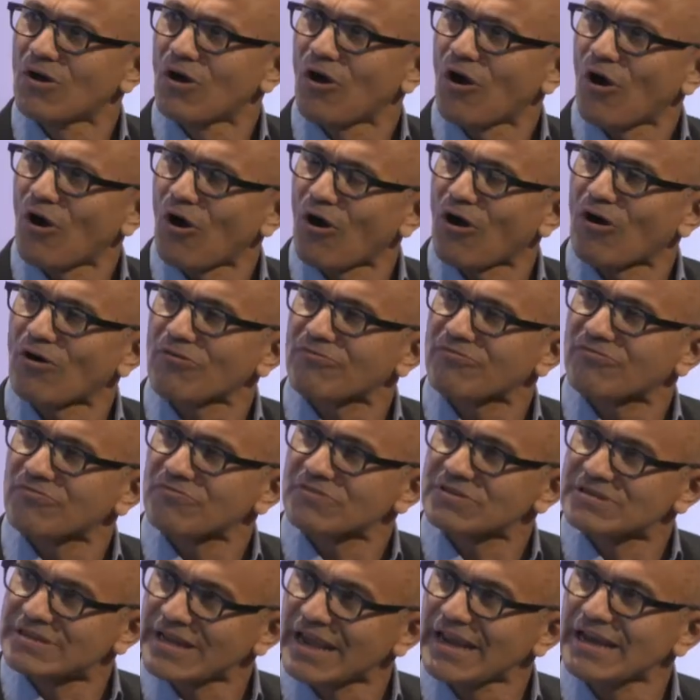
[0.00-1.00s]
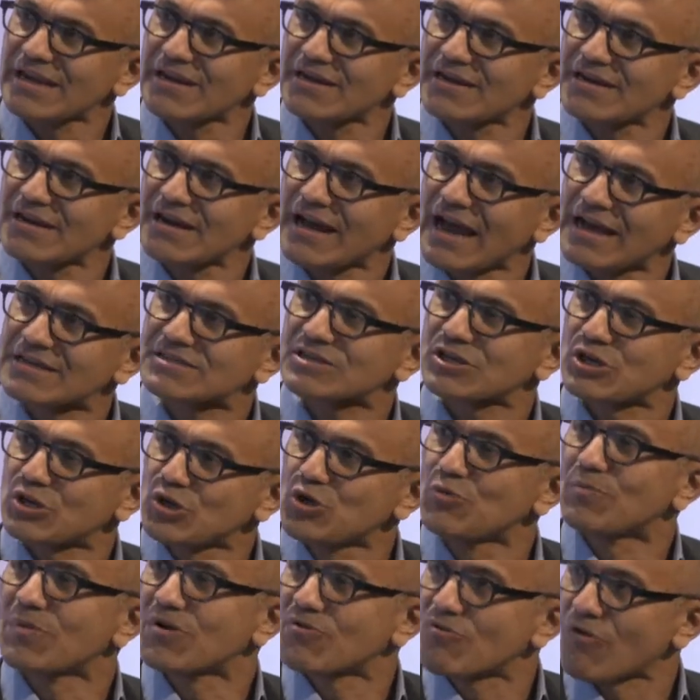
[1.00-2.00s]
of data as a
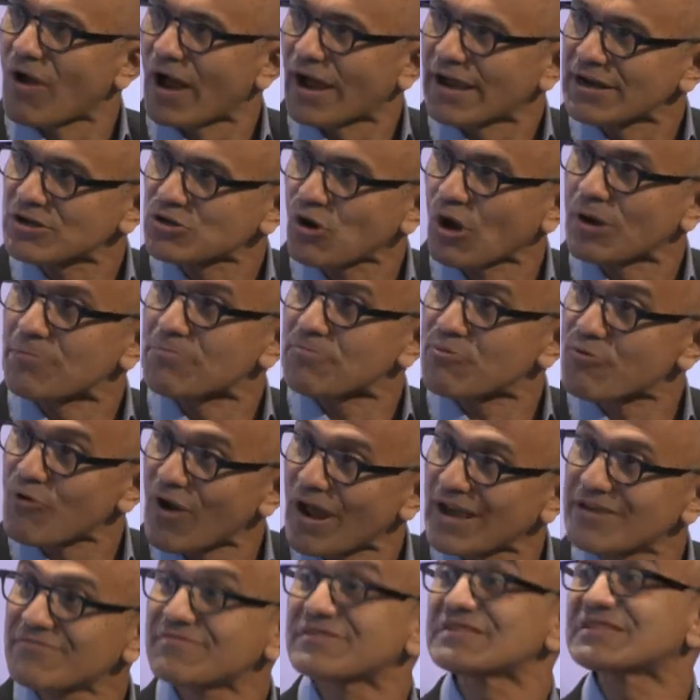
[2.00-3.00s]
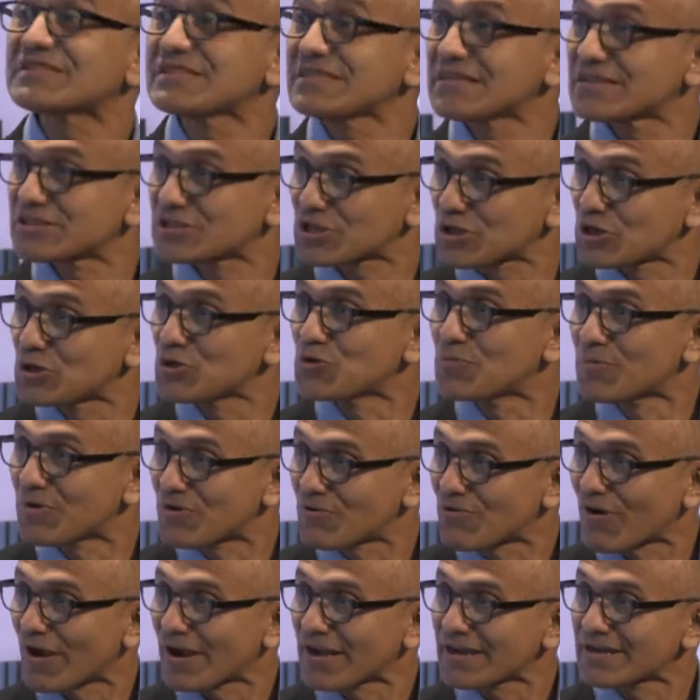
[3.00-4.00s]
human right and privacy as a human
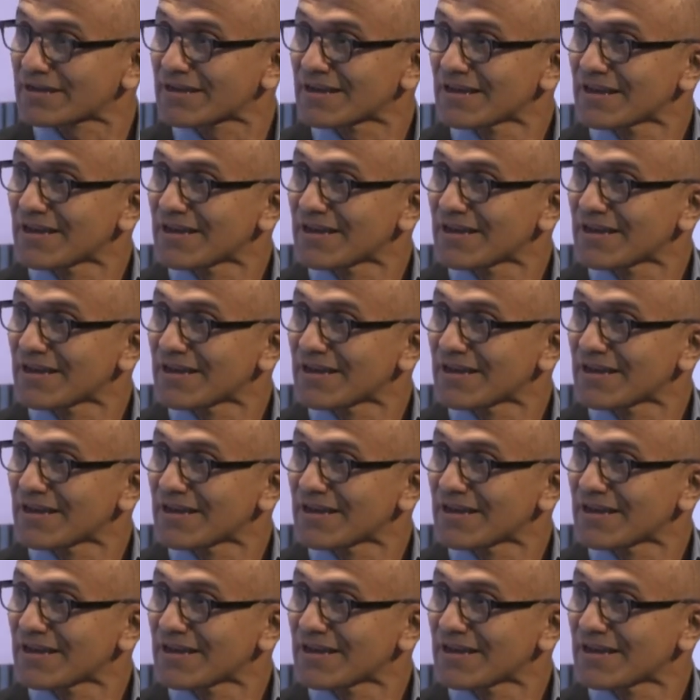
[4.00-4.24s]
right.